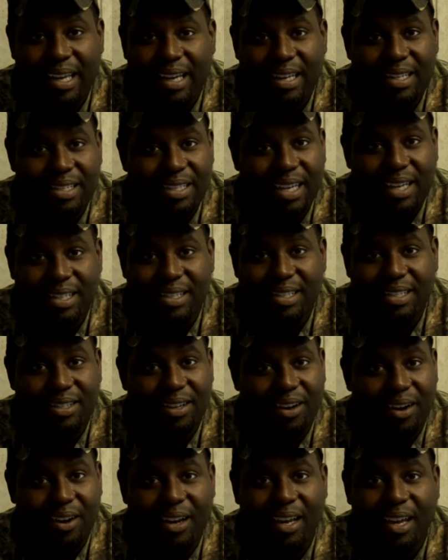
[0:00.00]
chances
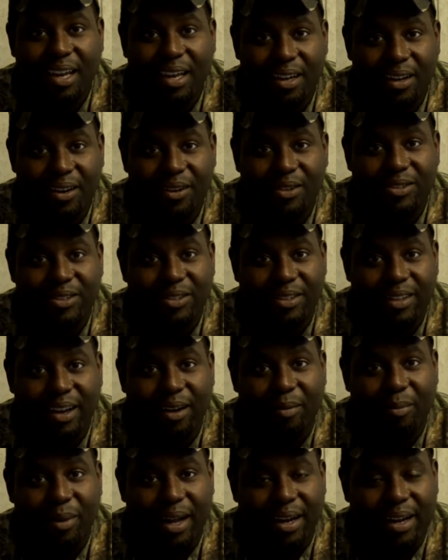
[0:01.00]
are he knows you're
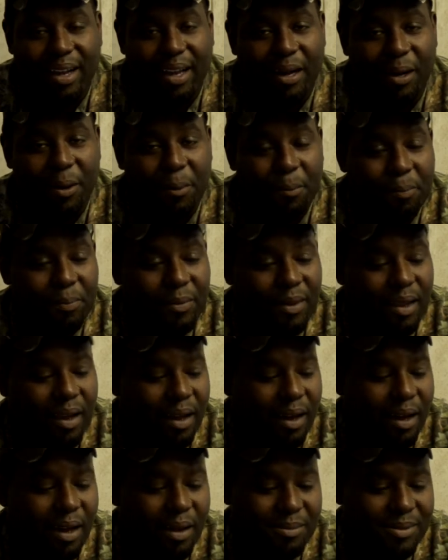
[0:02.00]
there by now.
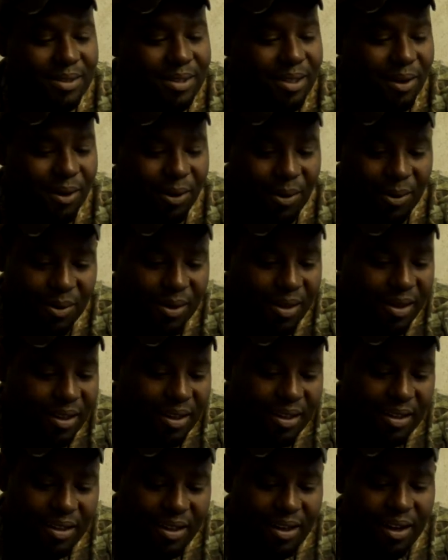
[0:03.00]
So
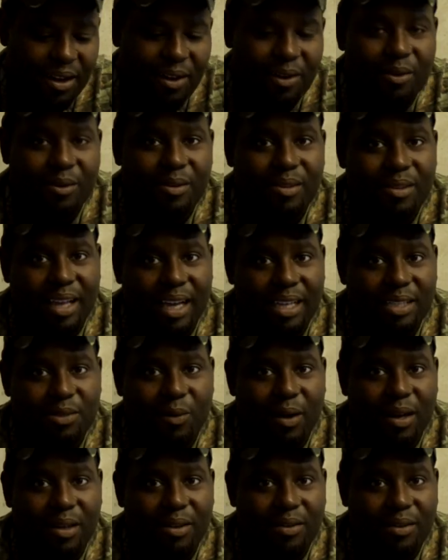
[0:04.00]
that's
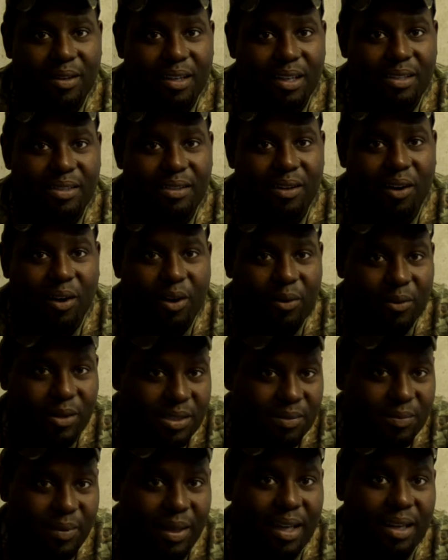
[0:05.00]
why you need to always
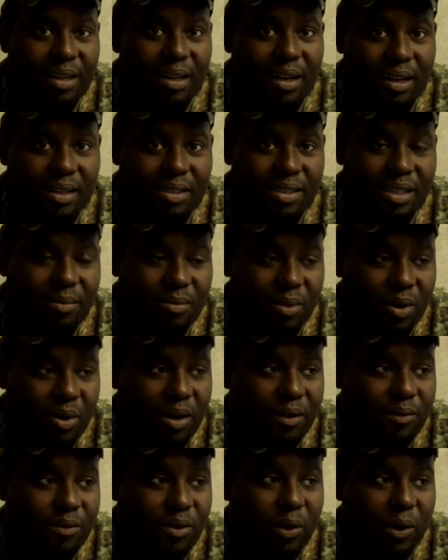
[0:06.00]
be in hunting mode.
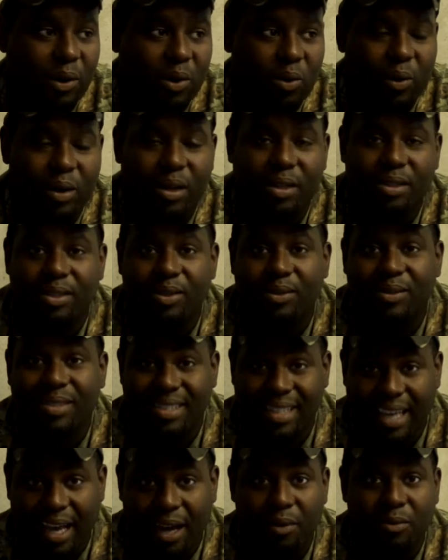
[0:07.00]
If you're going to
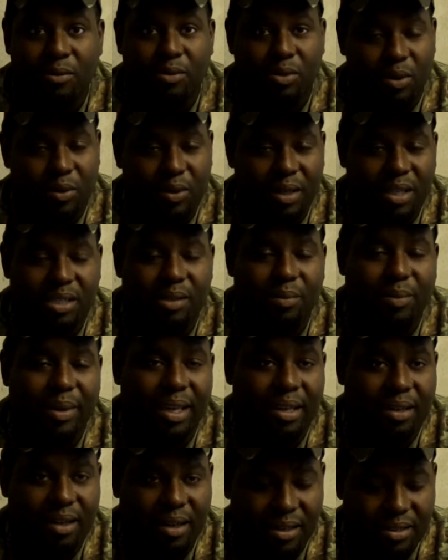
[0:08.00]
scout, you need to be
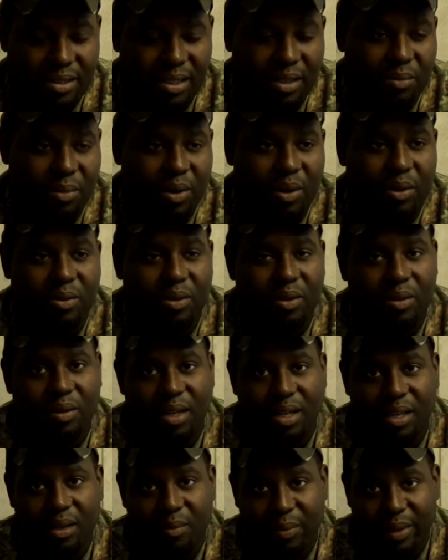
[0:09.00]
in hunting mode. You
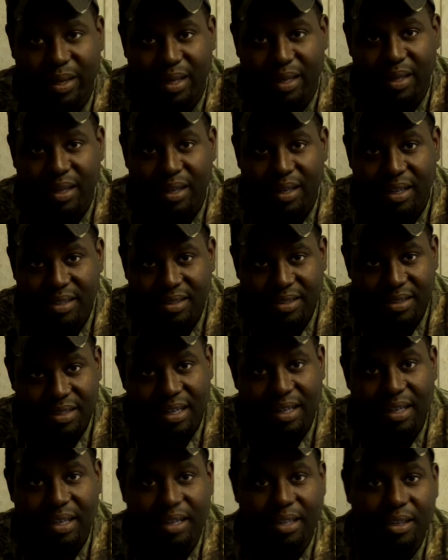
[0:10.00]
need to be
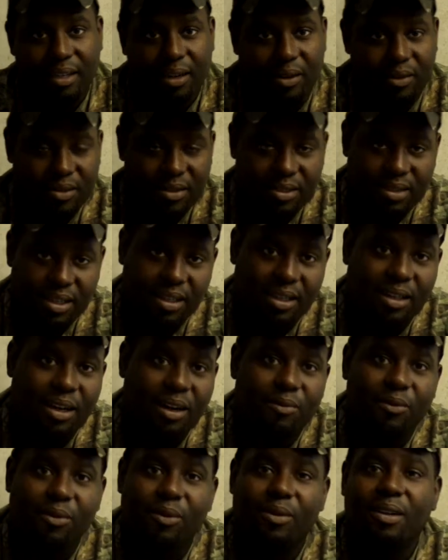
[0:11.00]
scent
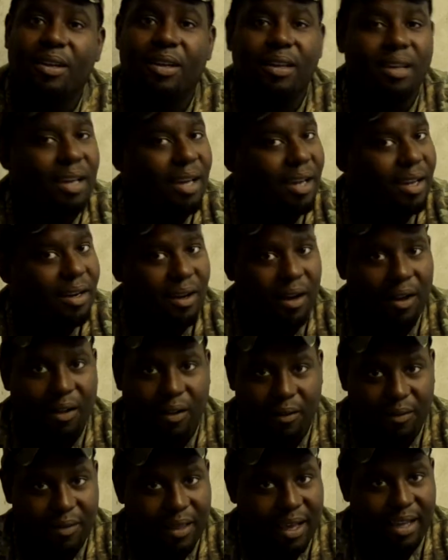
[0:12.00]
covered and
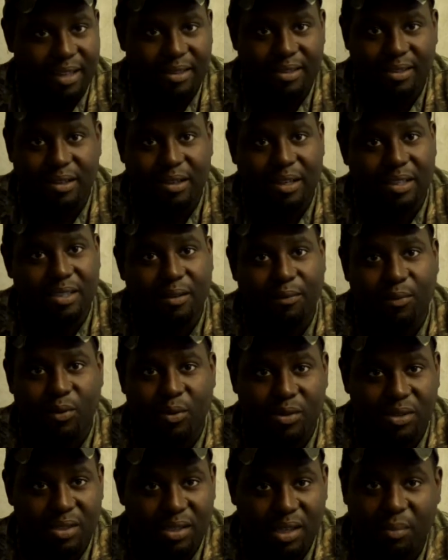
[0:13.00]
all of that. So because if you
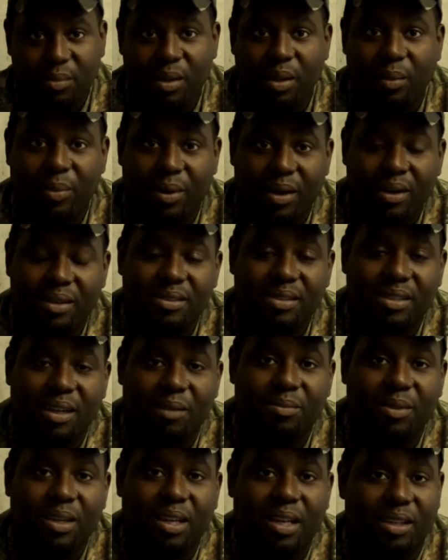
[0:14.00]
stumble upon
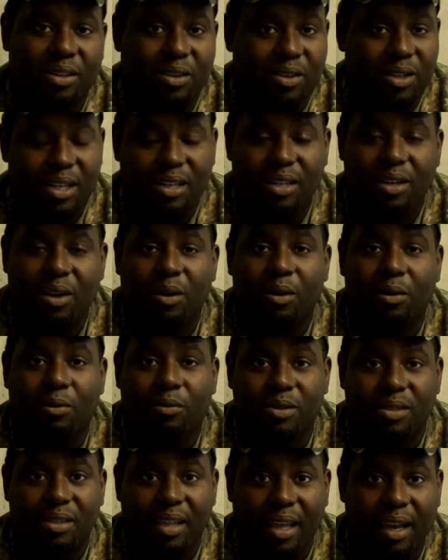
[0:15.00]
something and you didn't know it
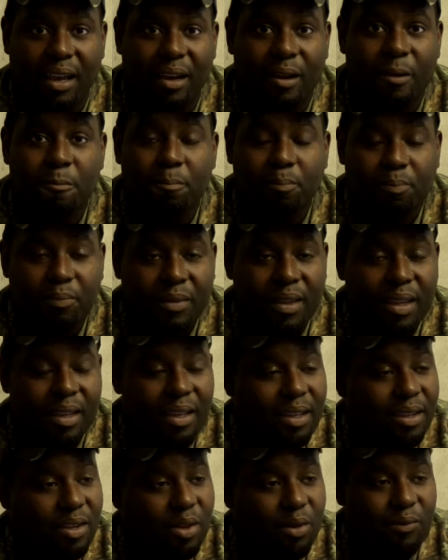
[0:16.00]
was there,
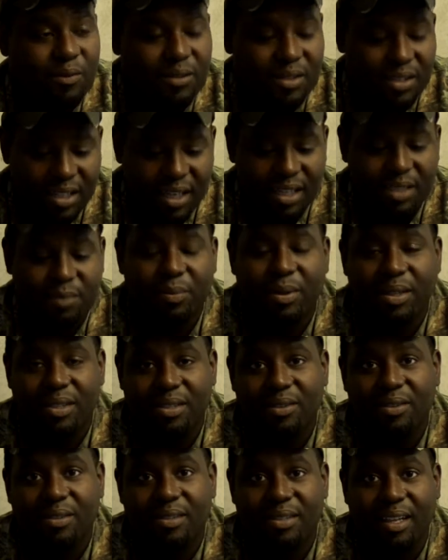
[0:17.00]
you've just put
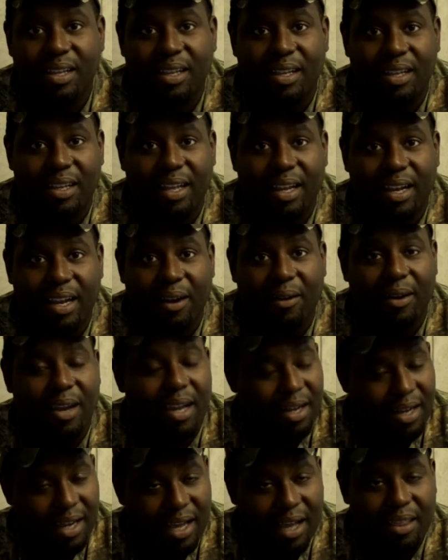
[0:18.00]
your scent in that area.
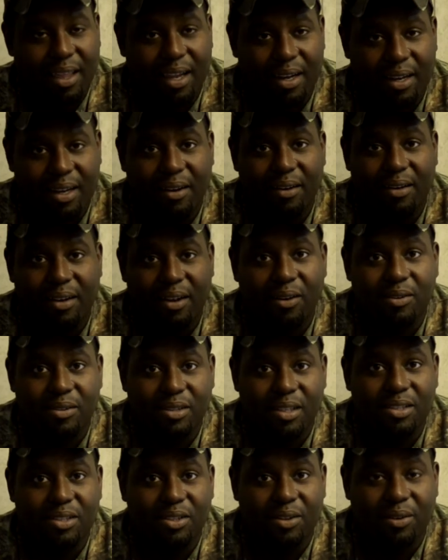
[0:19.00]
Now that deer knows
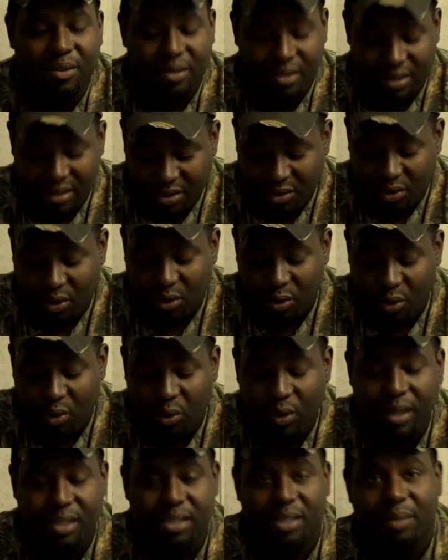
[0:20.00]
that you're
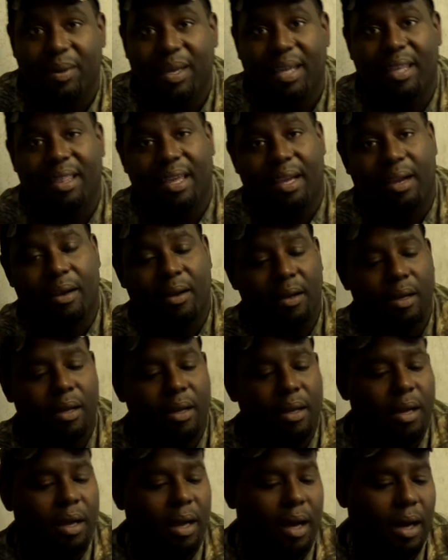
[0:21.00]
going to be there.
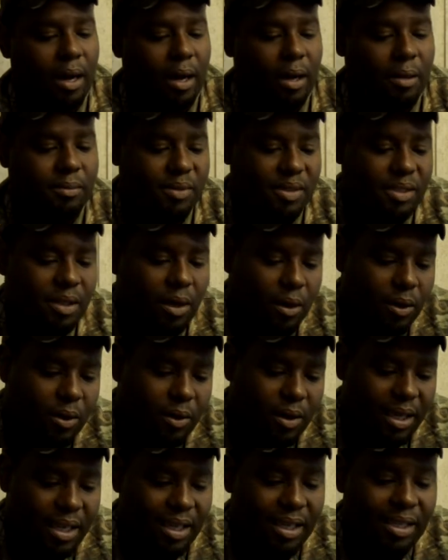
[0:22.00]

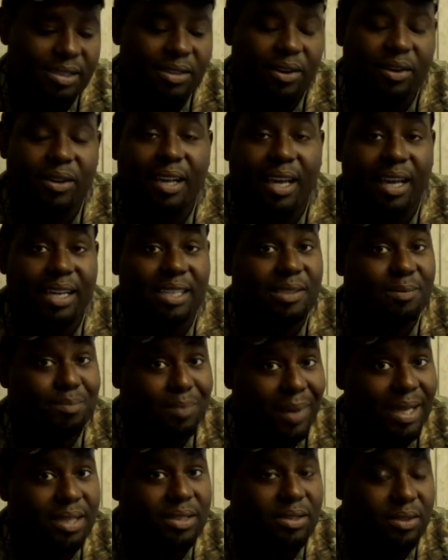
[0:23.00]
So he's going to
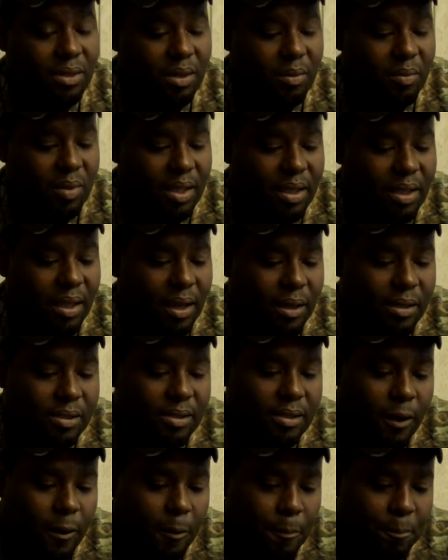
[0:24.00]
expect you to be there.
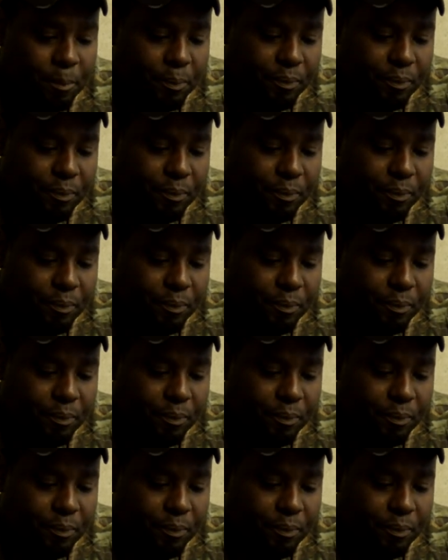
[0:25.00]
So